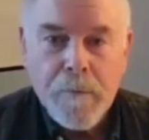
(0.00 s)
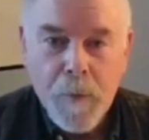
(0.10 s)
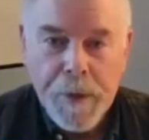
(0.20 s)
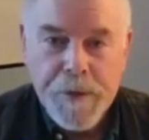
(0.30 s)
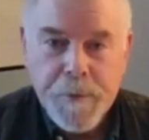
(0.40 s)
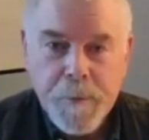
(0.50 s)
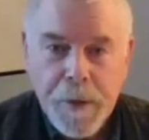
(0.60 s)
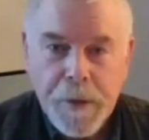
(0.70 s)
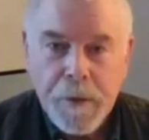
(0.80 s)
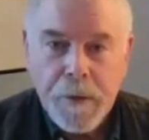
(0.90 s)
money is
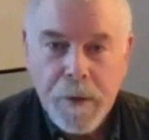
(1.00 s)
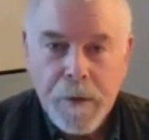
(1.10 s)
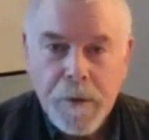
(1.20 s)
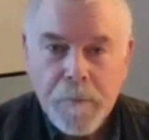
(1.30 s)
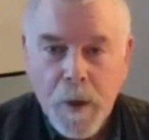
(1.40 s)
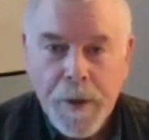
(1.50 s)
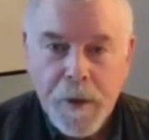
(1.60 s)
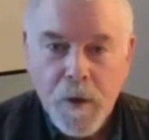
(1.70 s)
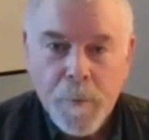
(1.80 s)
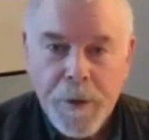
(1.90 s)
money, and it
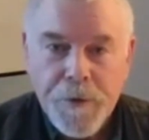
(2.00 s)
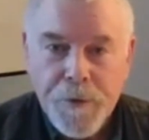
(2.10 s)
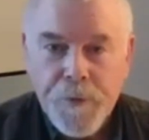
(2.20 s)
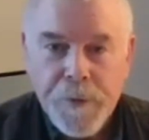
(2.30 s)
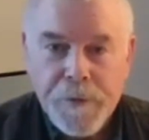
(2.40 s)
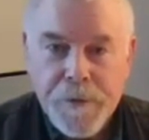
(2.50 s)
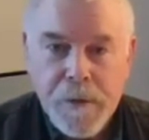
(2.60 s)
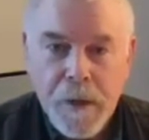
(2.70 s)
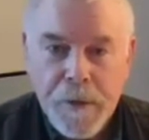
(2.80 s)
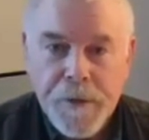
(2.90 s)
might help me do
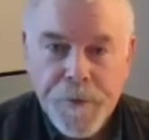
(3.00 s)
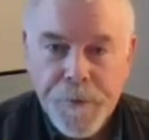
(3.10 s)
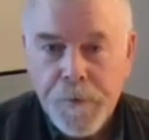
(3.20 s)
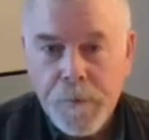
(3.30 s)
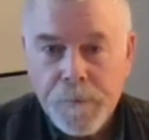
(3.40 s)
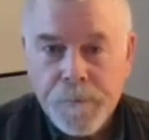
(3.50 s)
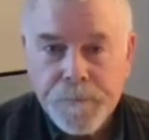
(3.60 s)
things I need to do.